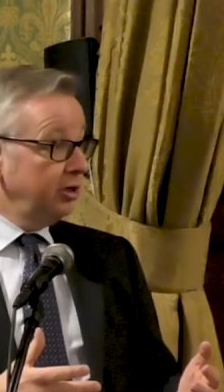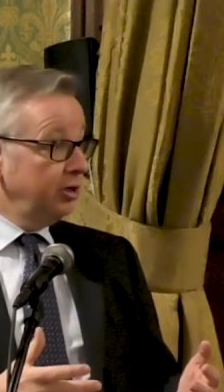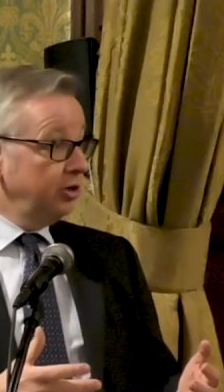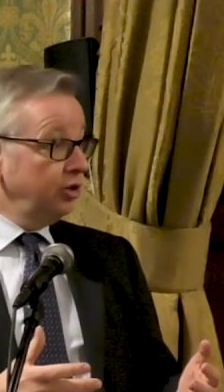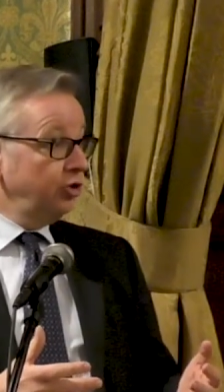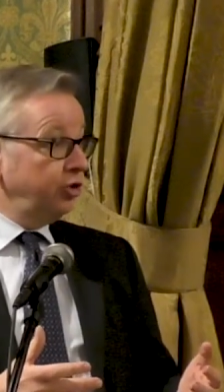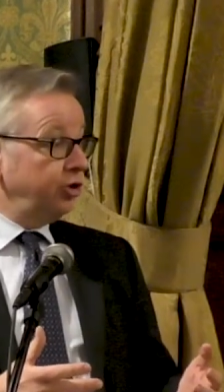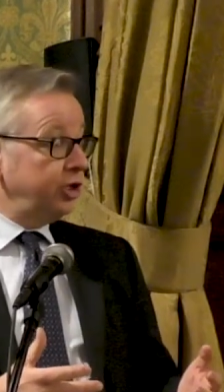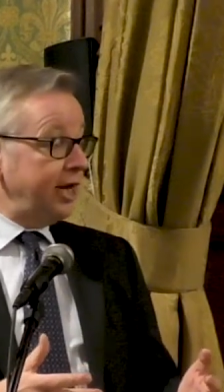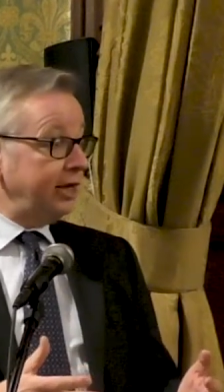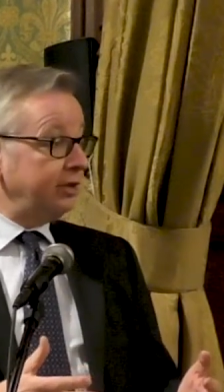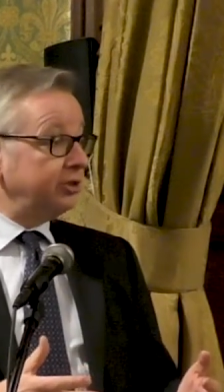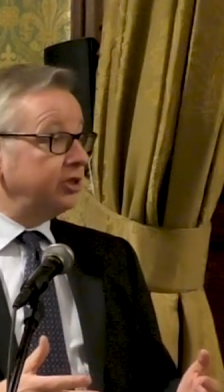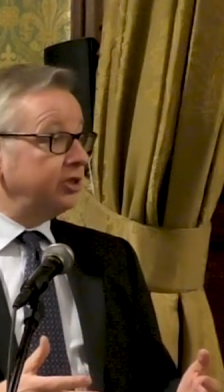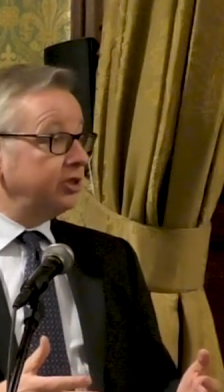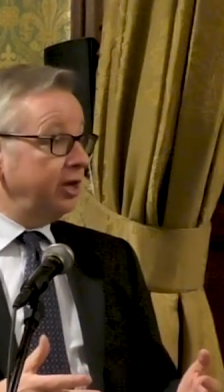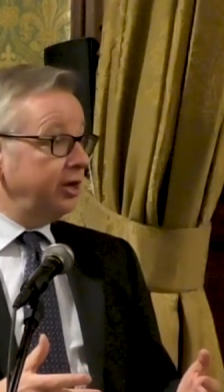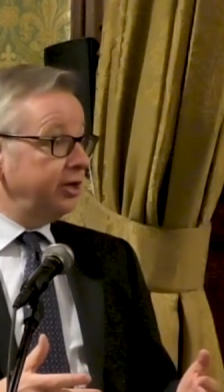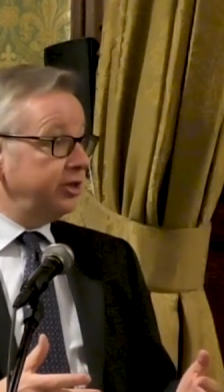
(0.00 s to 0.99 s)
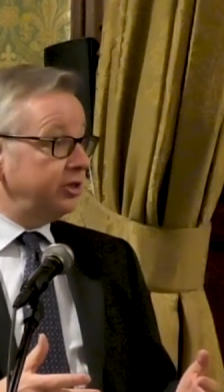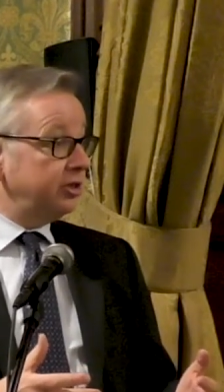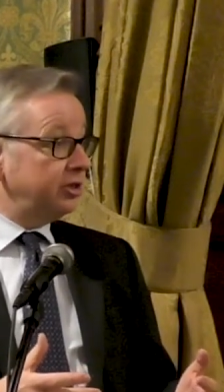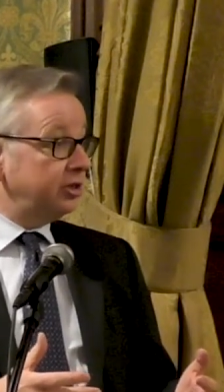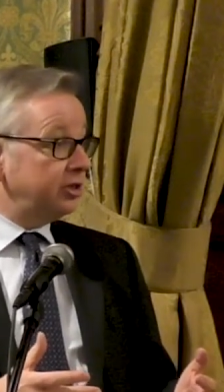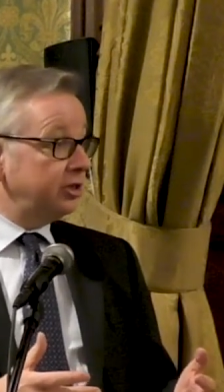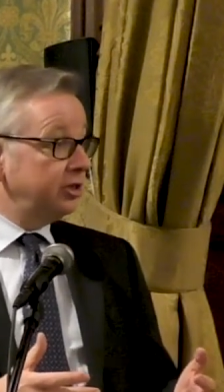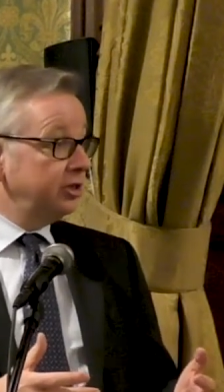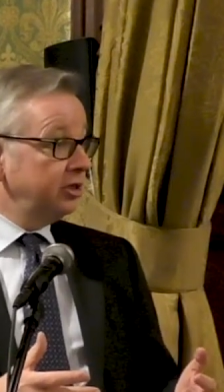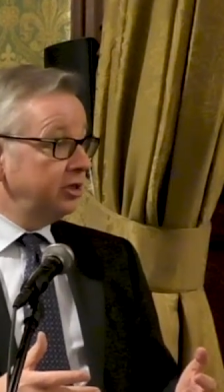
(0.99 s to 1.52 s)
you should exercise
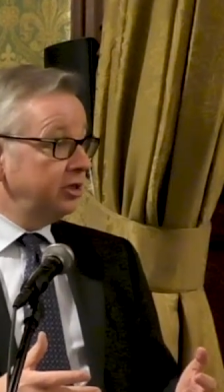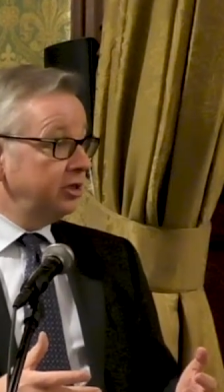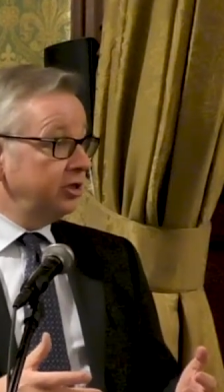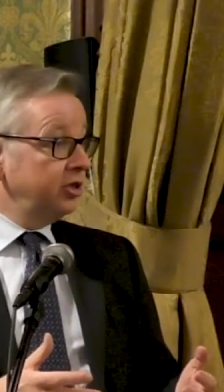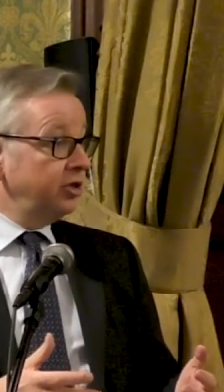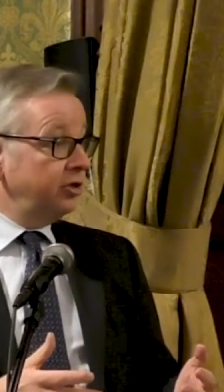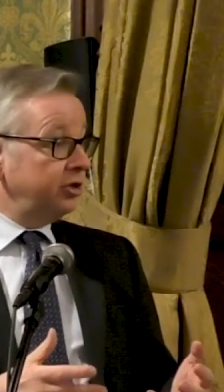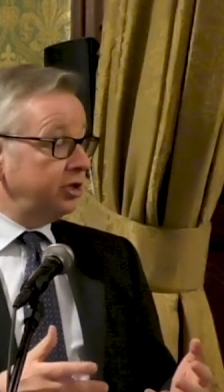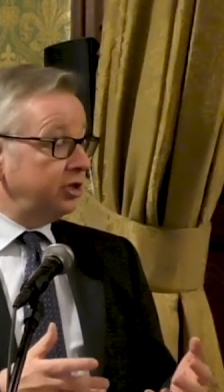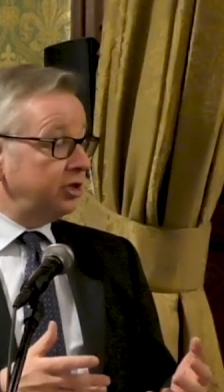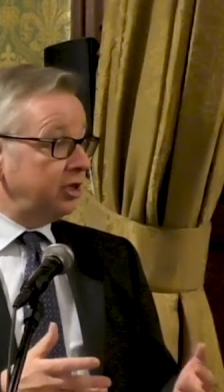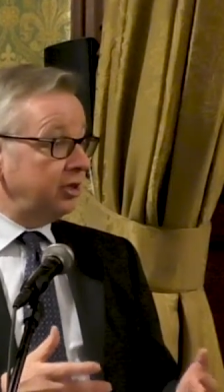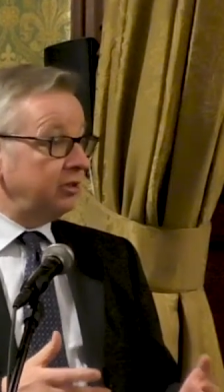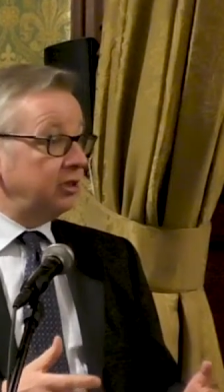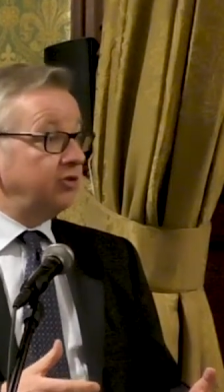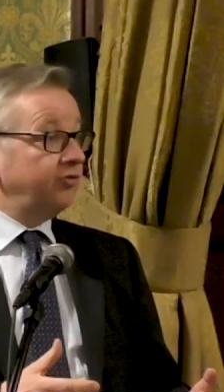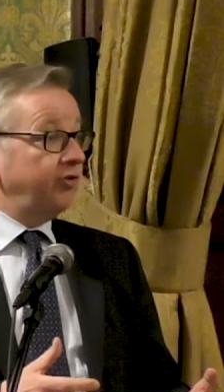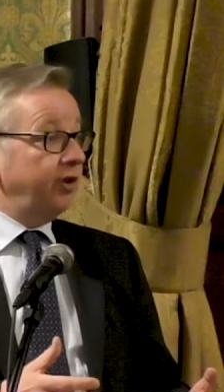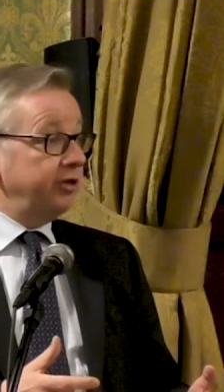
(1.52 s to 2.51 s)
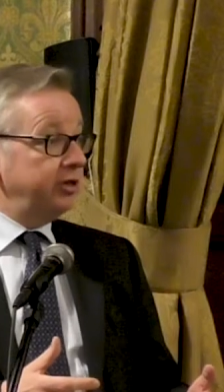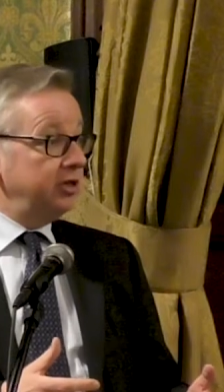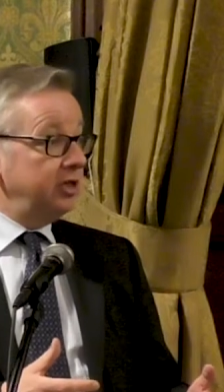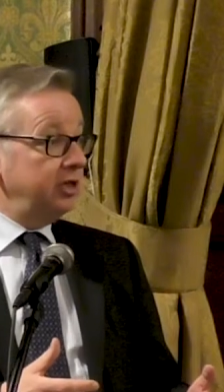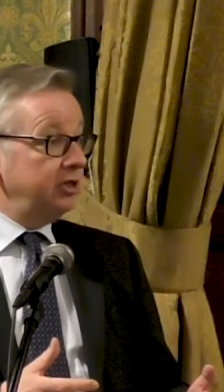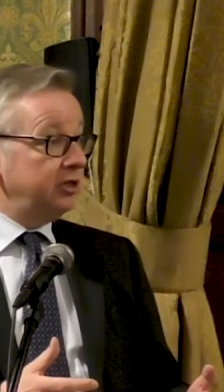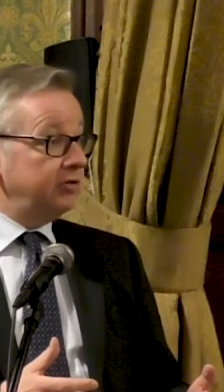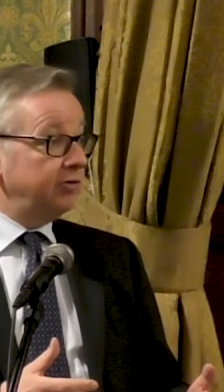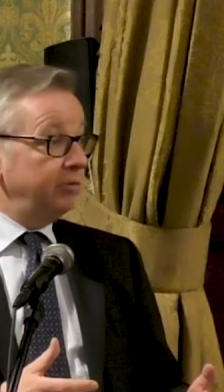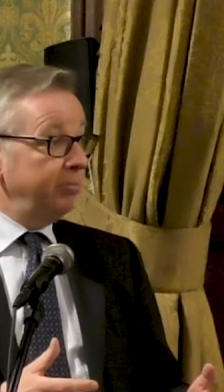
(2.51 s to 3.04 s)
it not to satisfy the
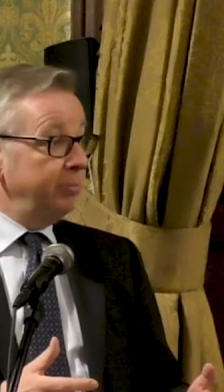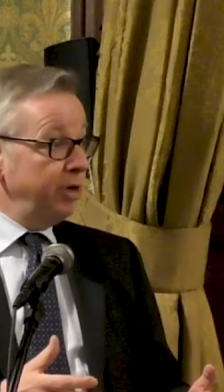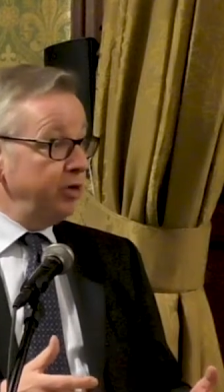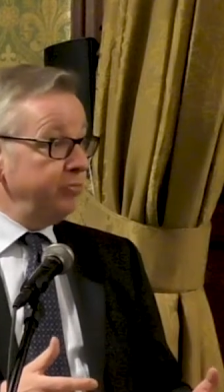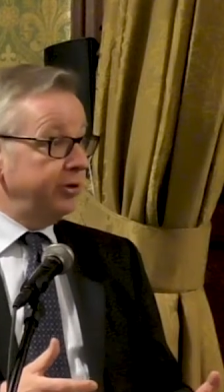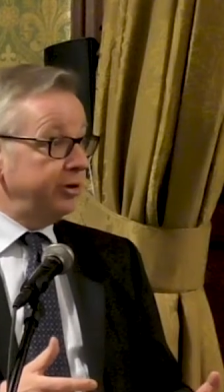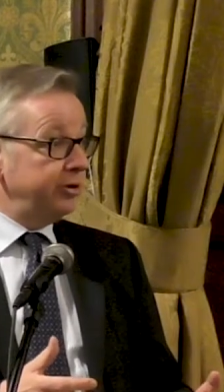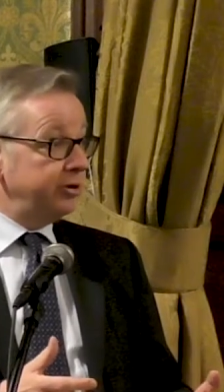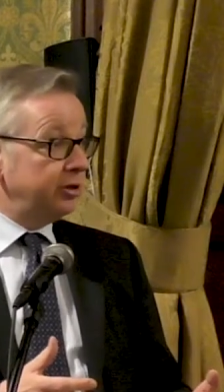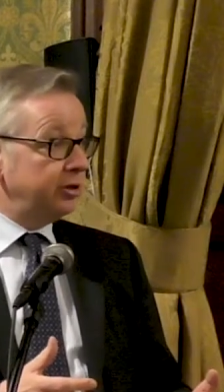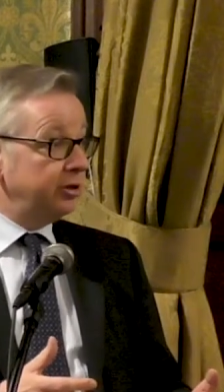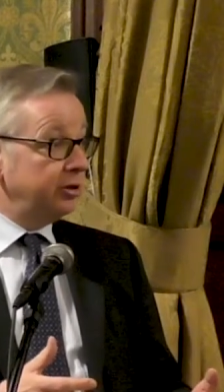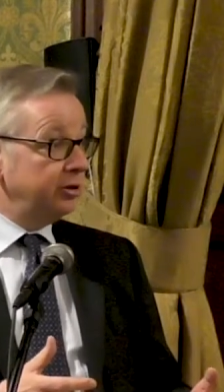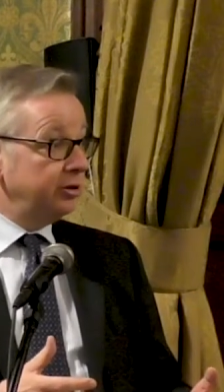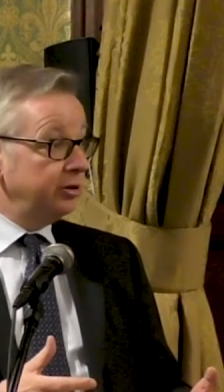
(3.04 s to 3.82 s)
needs of the moment,